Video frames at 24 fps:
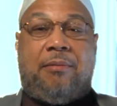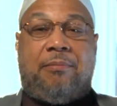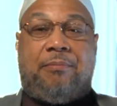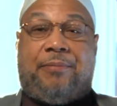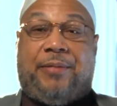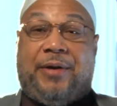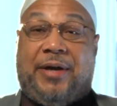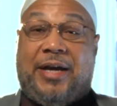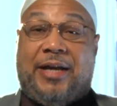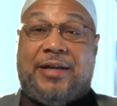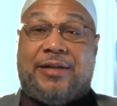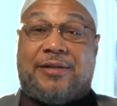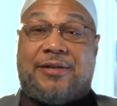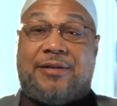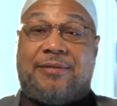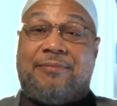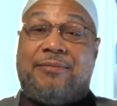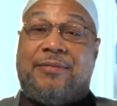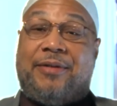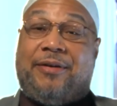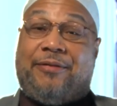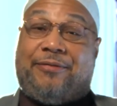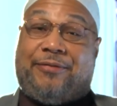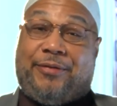But,
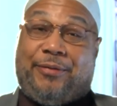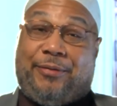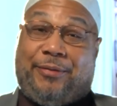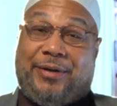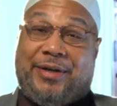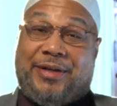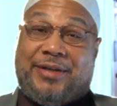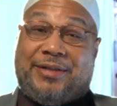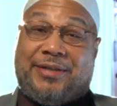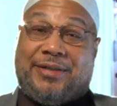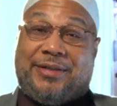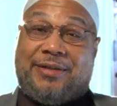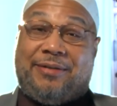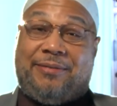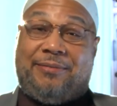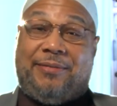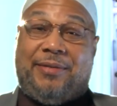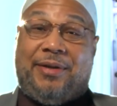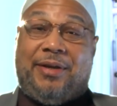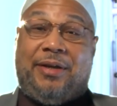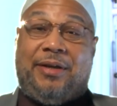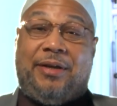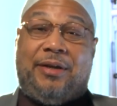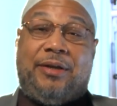of course,
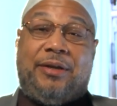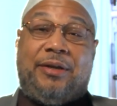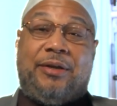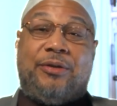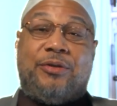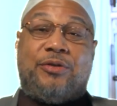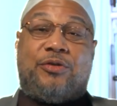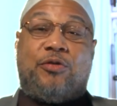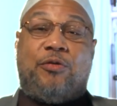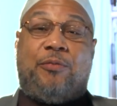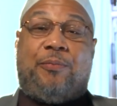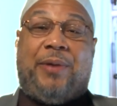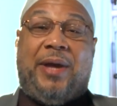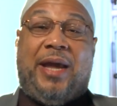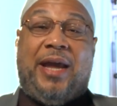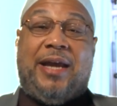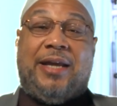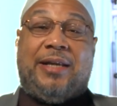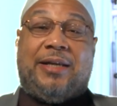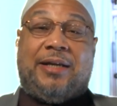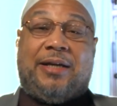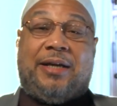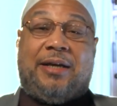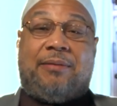
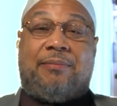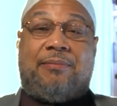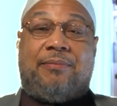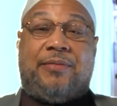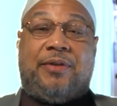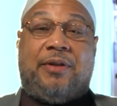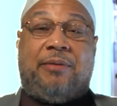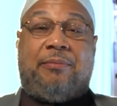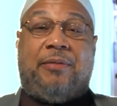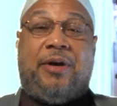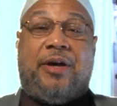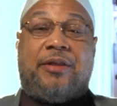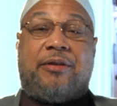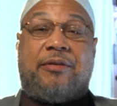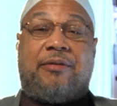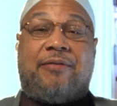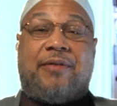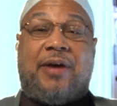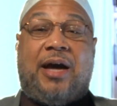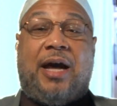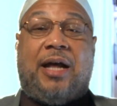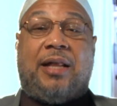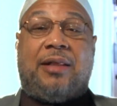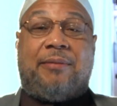Zubaydah, the mother of
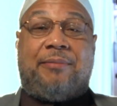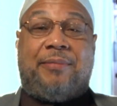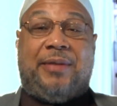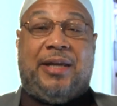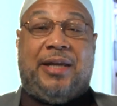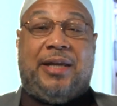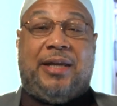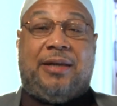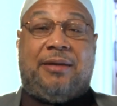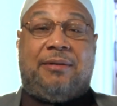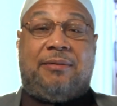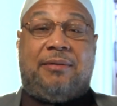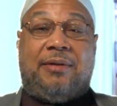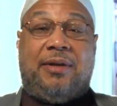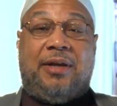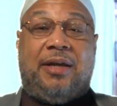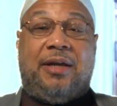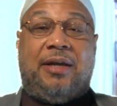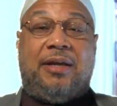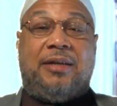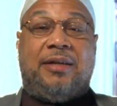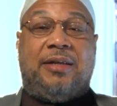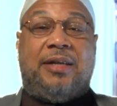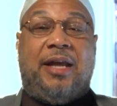Al Amin,
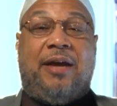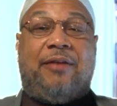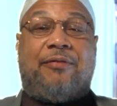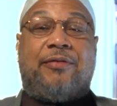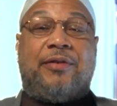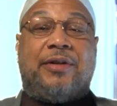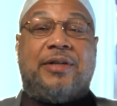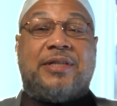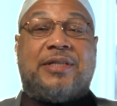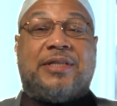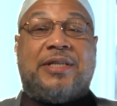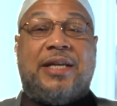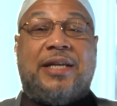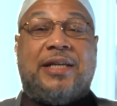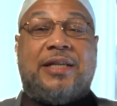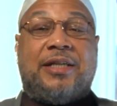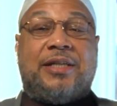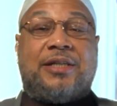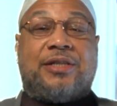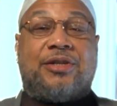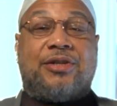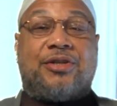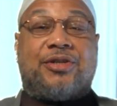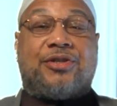never
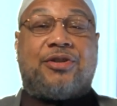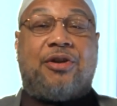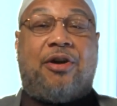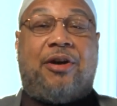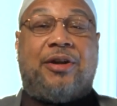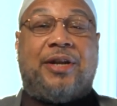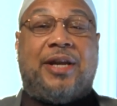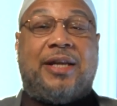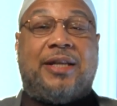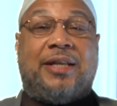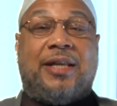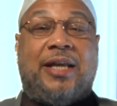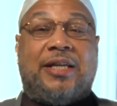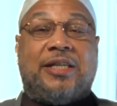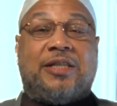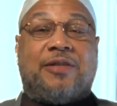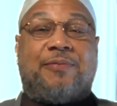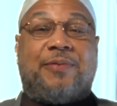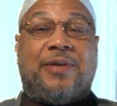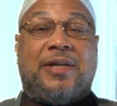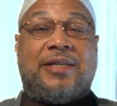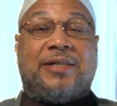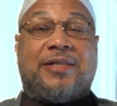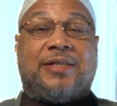intended to start a
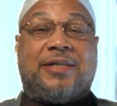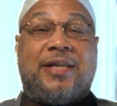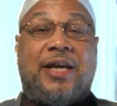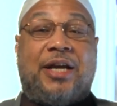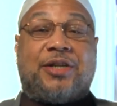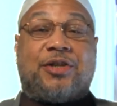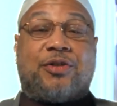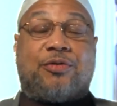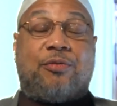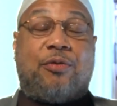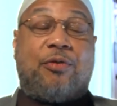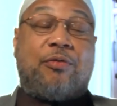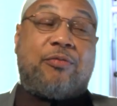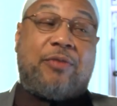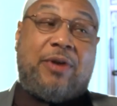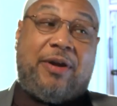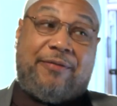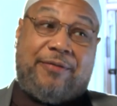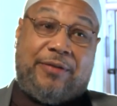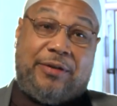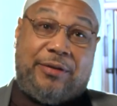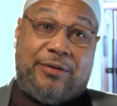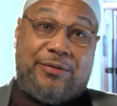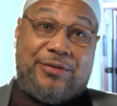lesbian sexual
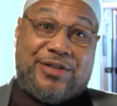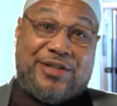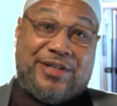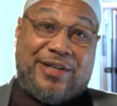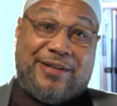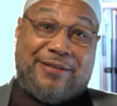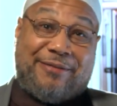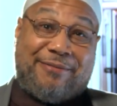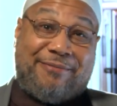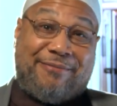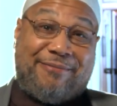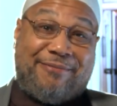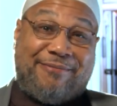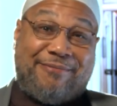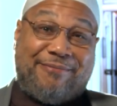revolution.